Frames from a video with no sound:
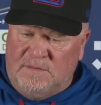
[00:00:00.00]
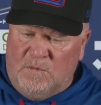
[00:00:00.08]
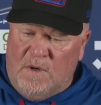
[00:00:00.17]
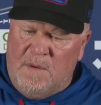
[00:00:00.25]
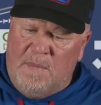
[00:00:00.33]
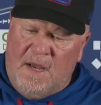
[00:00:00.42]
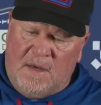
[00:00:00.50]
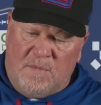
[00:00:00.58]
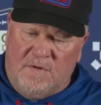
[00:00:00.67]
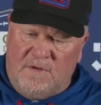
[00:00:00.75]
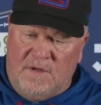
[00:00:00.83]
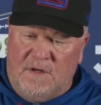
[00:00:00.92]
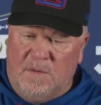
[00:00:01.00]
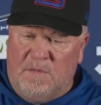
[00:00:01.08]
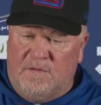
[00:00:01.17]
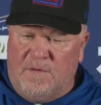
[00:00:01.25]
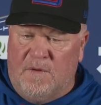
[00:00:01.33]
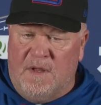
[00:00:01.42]
Way back, but
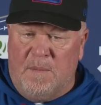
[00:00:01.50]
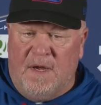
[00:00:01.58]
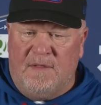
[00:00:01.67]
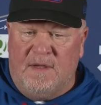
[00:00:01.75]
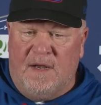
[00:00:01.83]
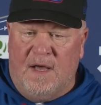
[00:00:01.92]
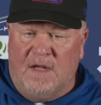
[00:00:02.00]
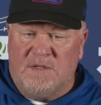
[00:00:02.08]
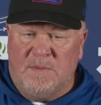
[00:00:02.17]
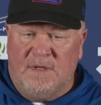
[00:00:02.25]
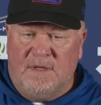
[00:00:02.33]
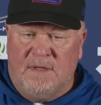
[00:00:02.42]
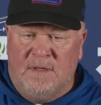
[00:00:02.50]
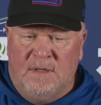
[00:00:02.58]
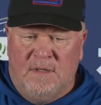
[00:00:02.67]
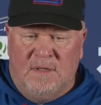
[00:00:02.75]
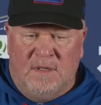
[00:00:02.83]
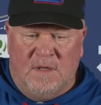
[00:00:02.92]
before they made the announcement
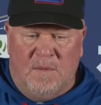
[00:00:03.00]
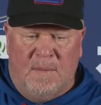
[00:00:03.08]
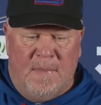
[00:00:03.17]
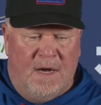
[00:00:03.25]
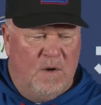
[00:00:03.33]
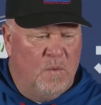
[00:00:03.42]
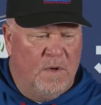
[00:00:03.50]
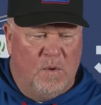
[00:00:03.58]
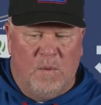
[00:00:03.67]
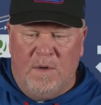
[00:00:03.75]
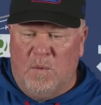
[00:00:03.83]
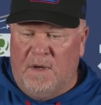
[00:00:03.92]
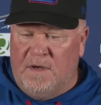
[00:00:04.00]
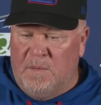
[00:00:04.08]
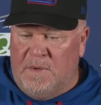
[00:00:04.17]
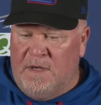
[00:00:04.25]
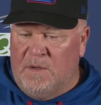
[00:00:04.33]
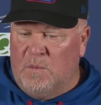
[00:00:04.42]
of about where we wanted to
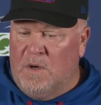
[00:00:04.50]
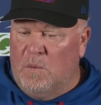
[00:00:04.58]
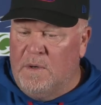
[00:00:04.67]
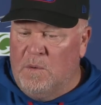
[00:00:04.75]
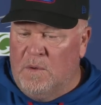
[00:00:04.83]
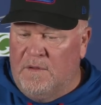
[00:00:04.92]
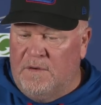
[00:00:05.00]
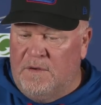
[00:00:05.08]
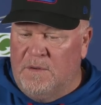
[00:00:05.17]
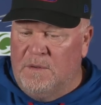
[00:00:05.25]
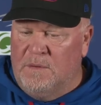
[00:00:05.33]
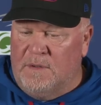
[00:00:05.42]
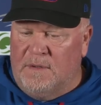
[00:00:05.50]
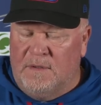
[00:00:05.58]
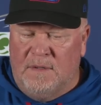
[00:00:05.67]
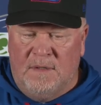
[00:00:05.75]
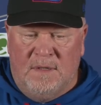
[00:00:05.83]
be and what we wanted to do, and